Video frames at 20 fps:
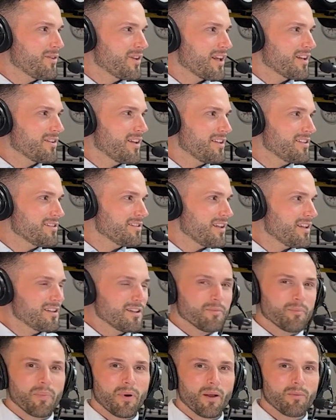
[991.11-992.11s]
Like, let's let
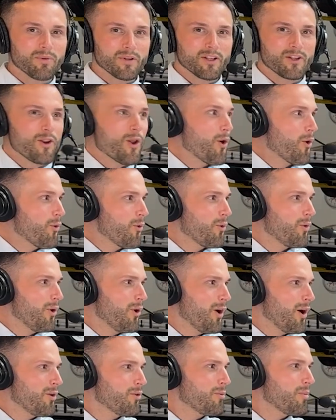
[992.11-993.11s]
the public know
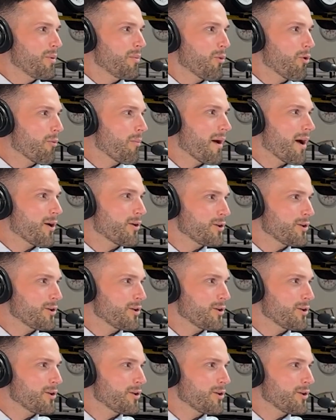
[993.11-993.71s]
a little bit more about